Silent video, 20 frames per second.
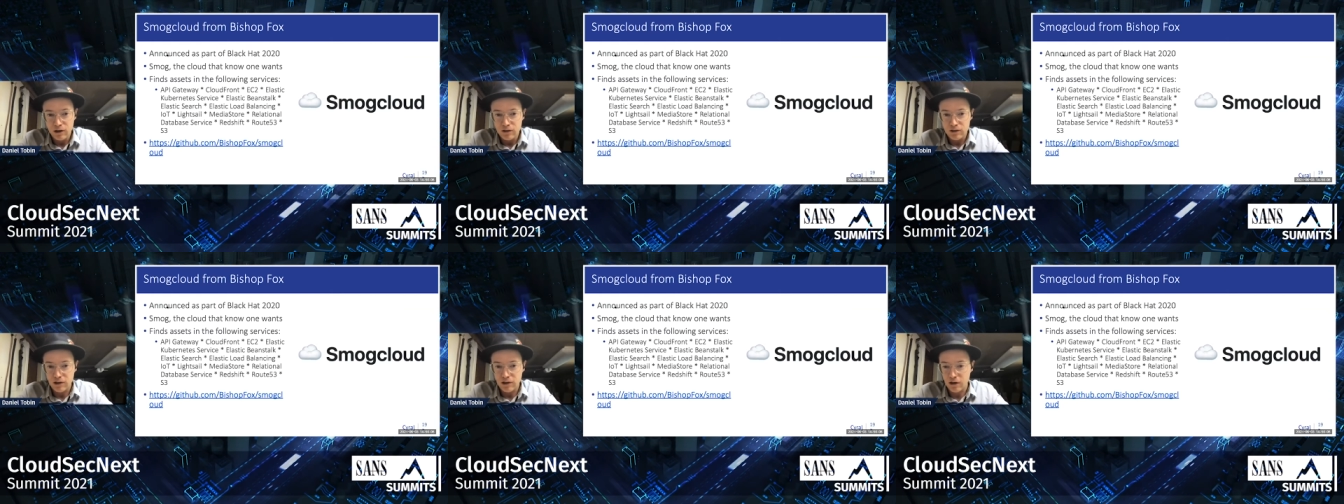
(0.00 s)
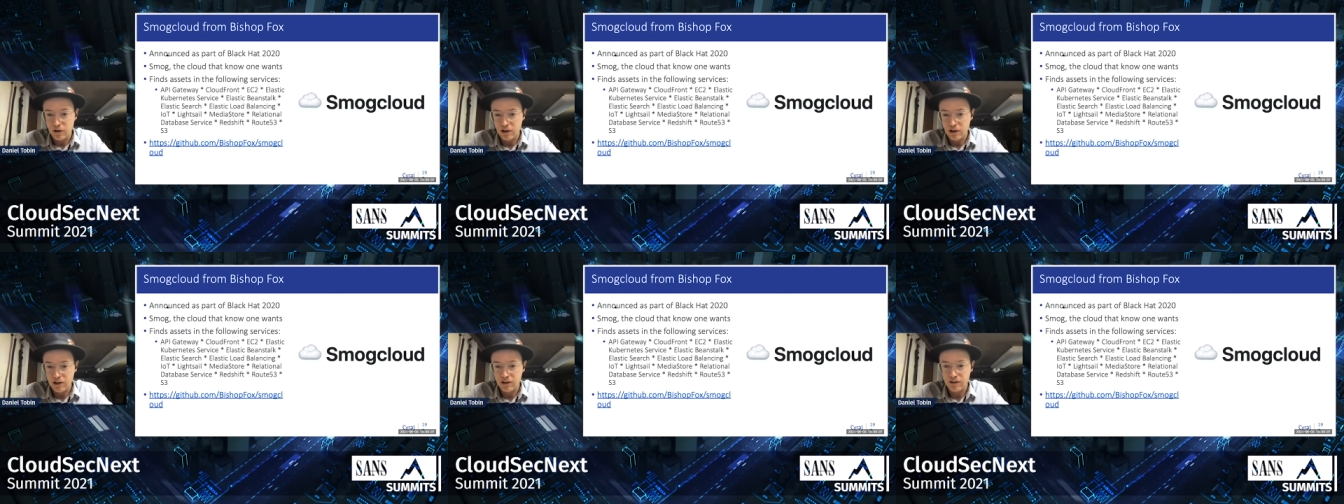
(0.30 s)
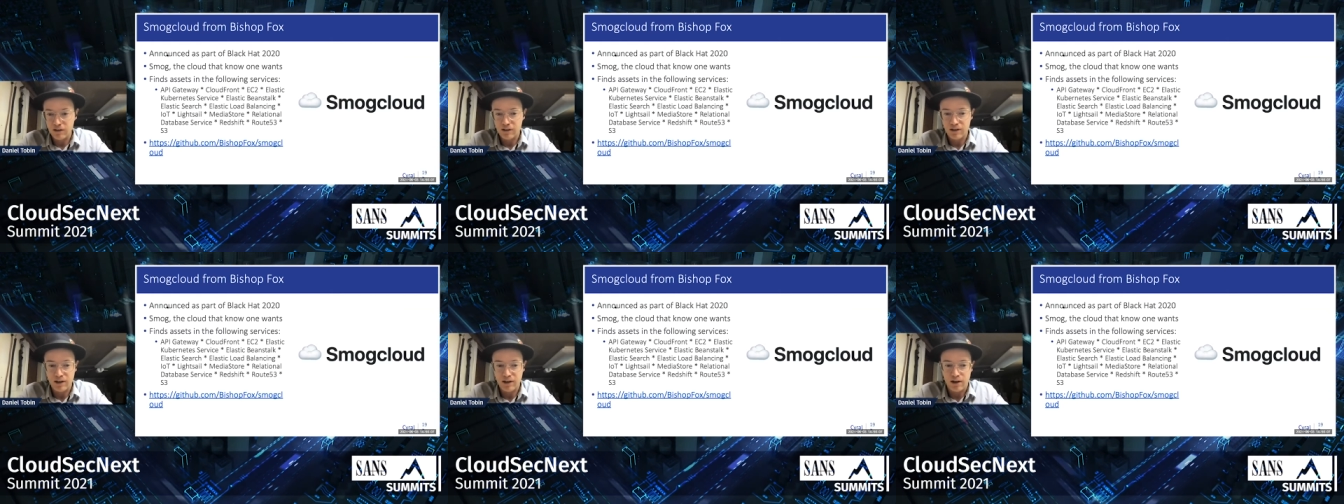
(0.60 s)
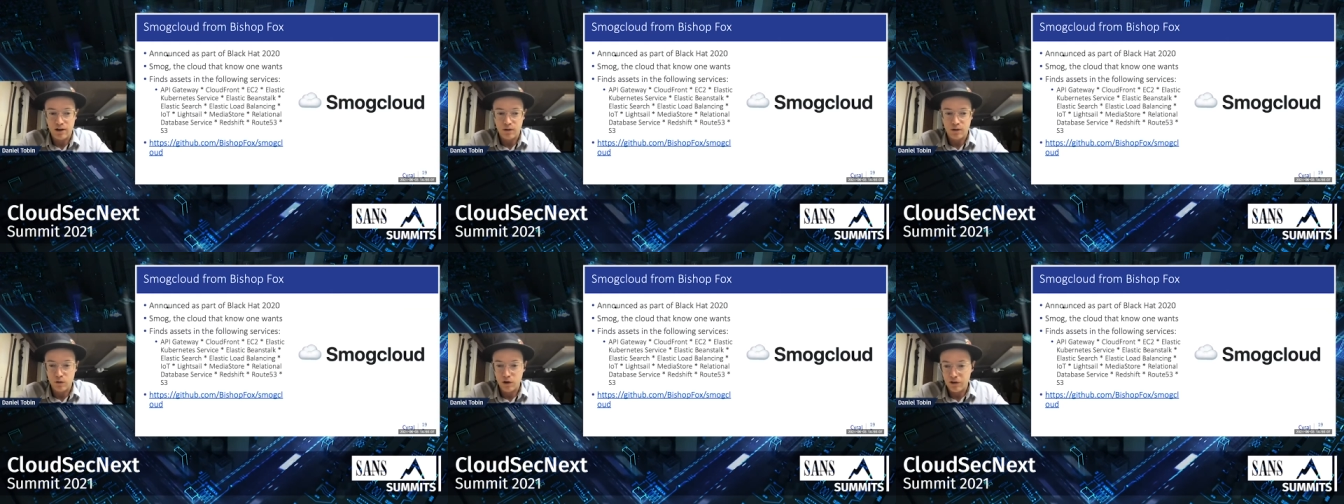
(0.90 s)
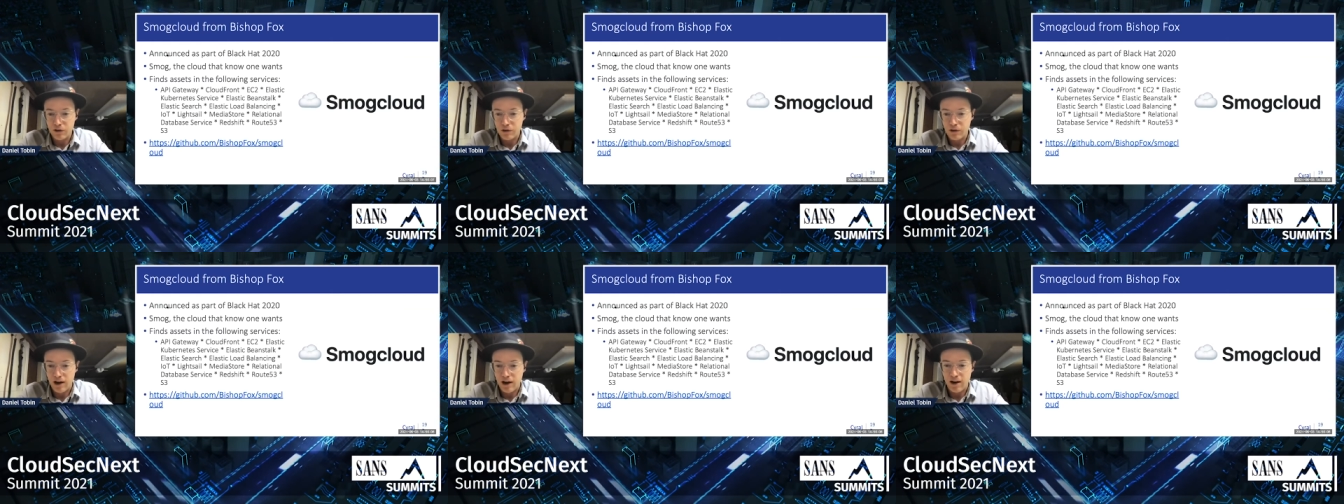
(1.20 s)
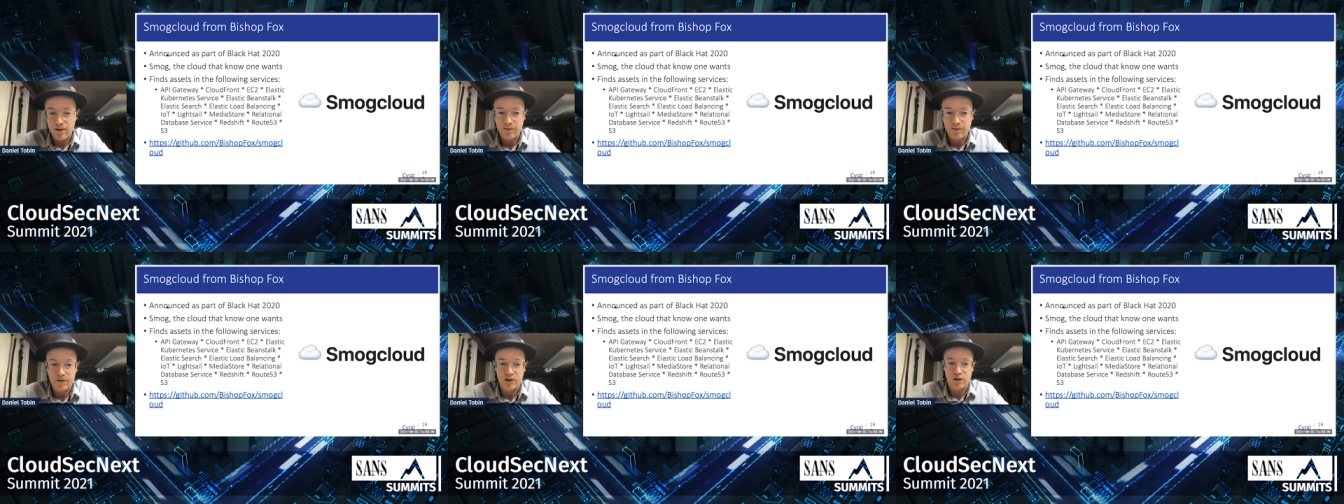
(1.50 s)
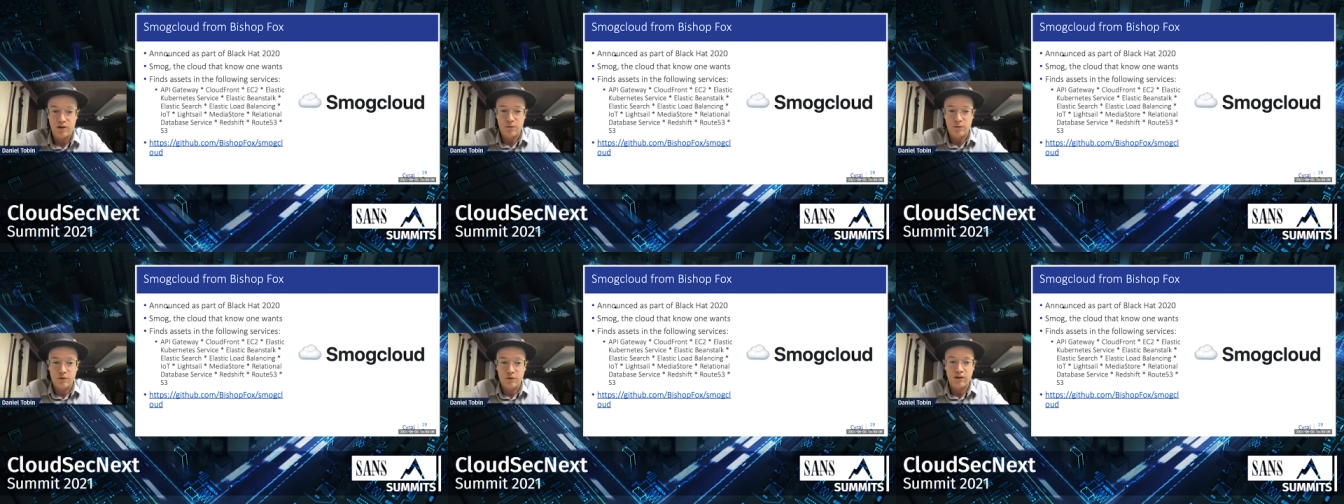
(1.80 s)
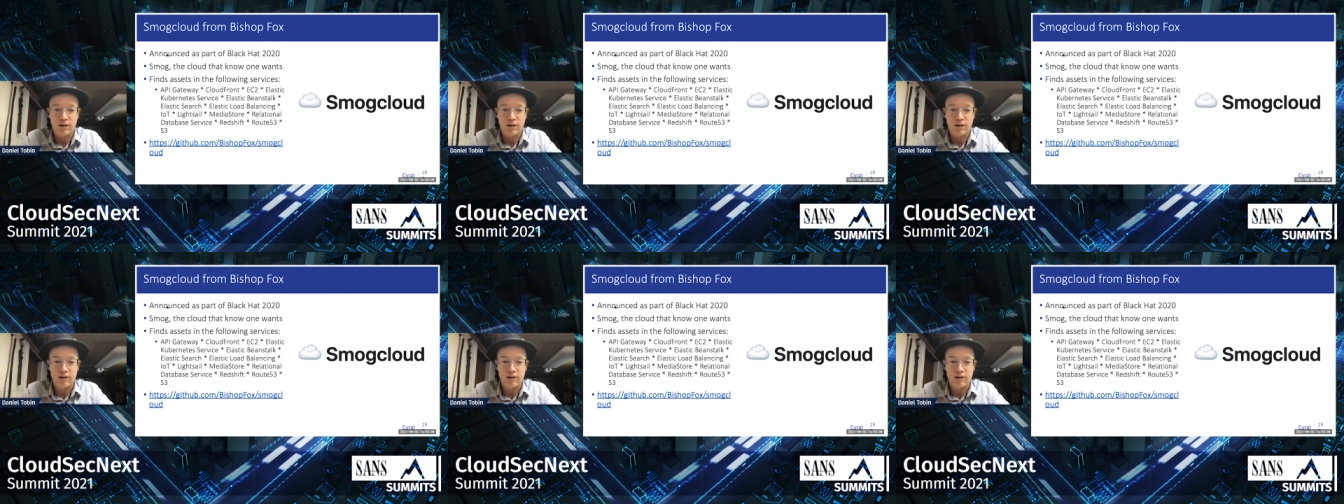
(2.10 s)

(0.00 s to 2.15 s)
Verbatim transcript: Knowing that what you have in a